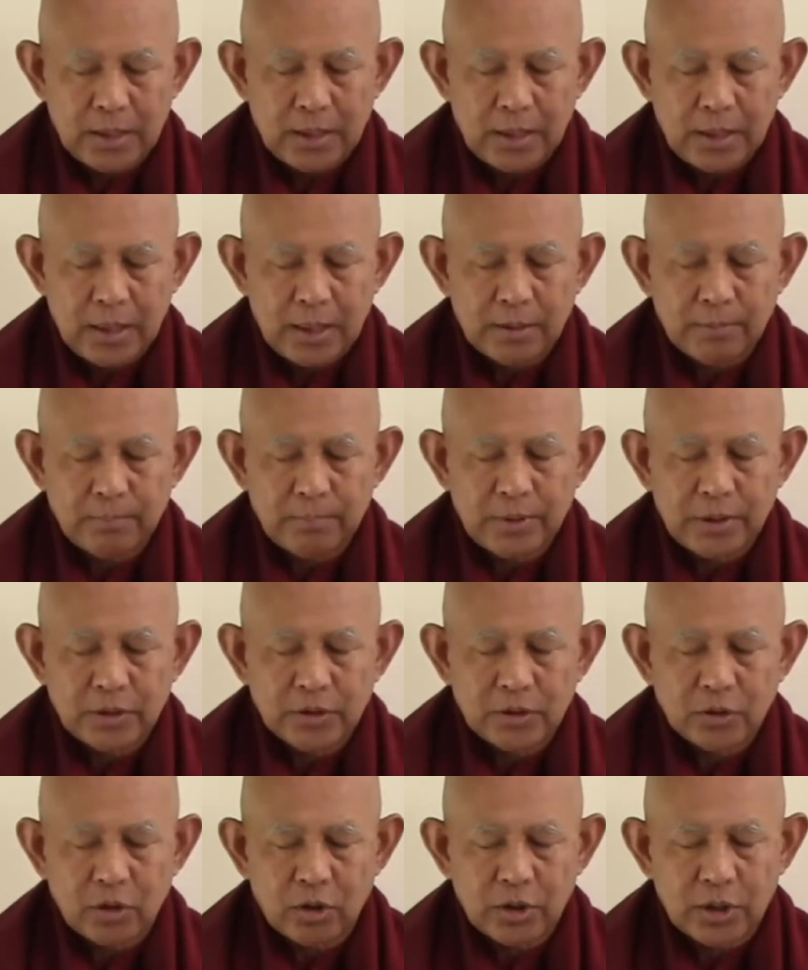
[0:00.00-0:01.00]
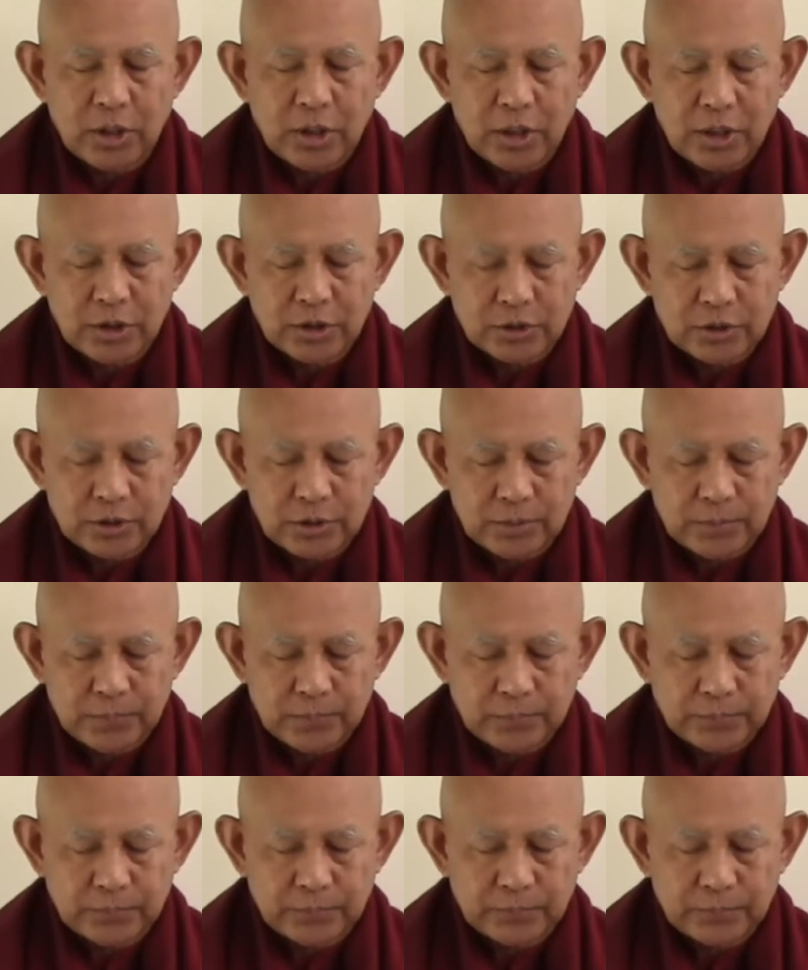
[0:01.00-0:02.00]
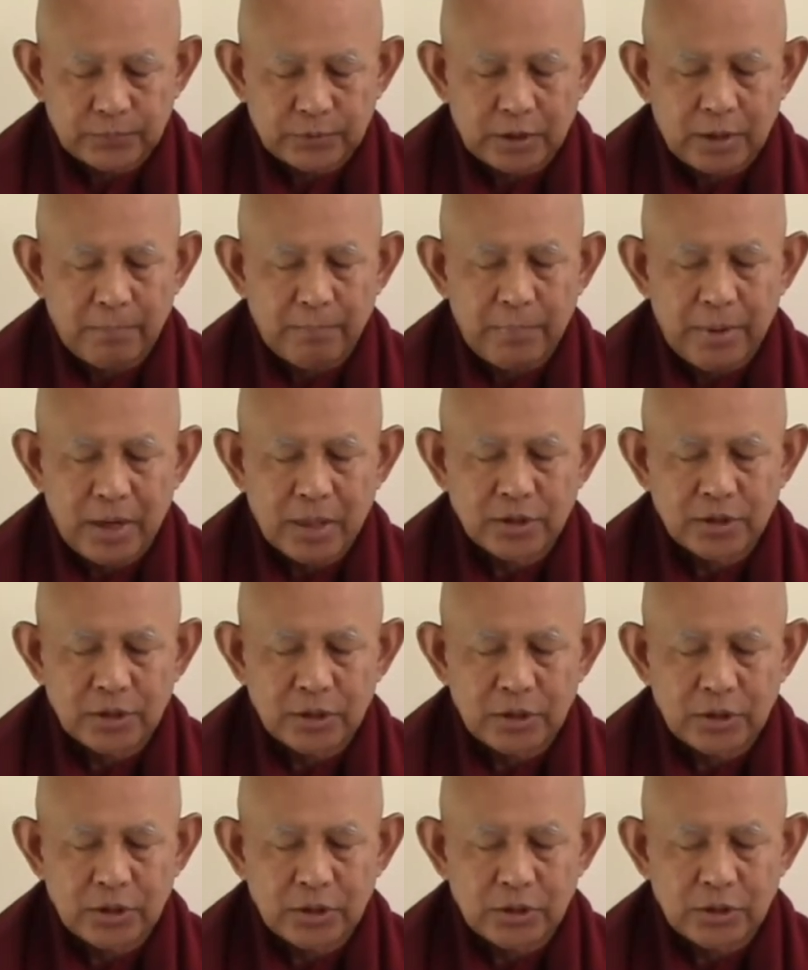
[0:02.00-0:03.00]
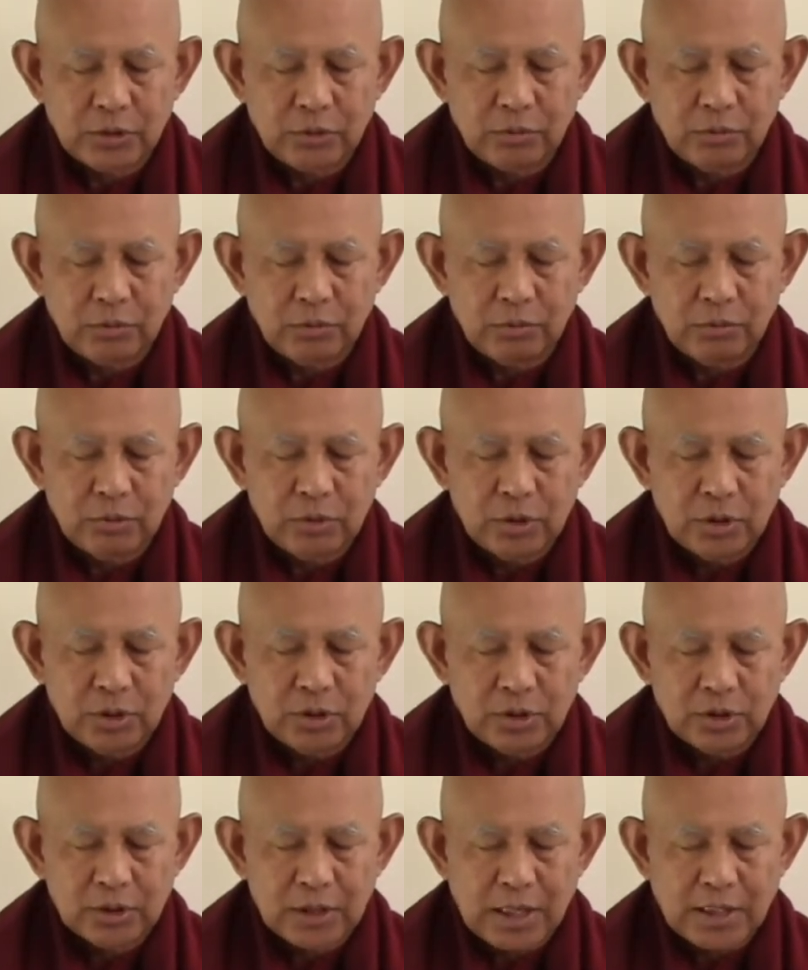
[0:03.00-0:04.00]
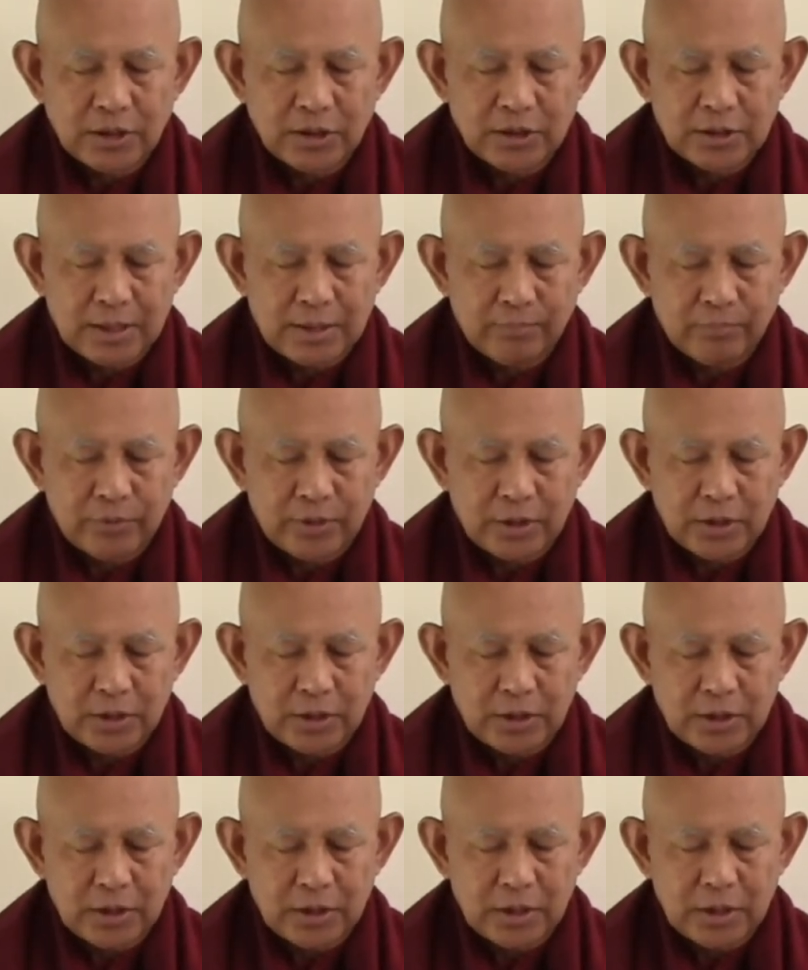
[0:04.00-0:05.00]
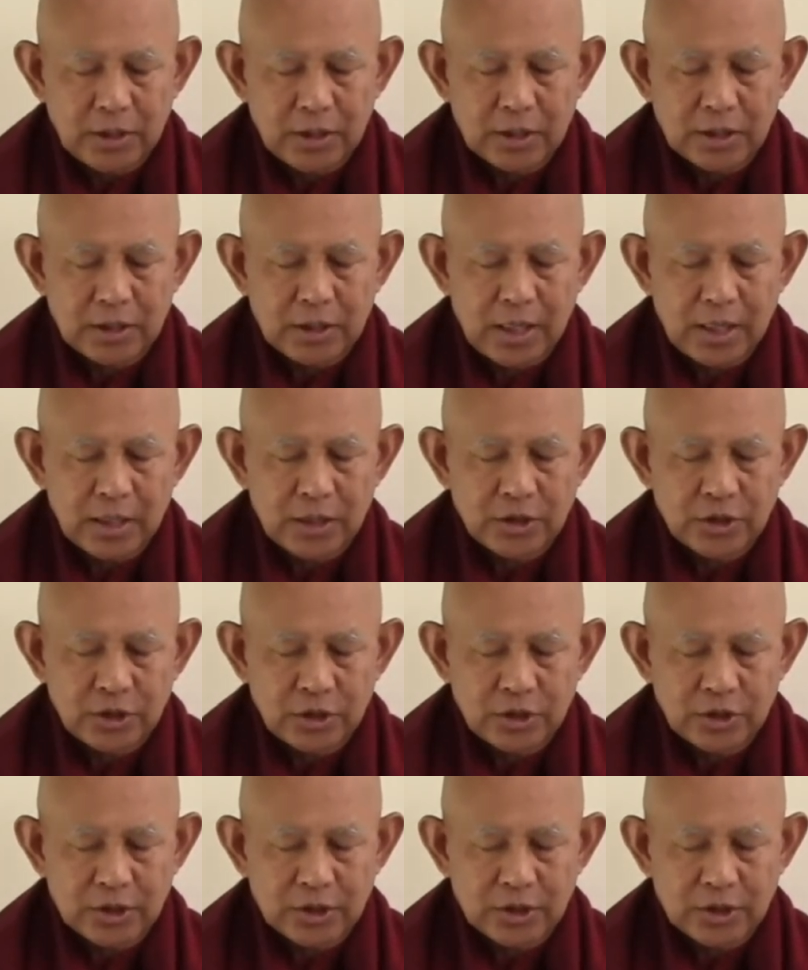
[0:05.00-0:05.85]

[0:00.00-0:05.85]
And based on his capacity to size up the intelligence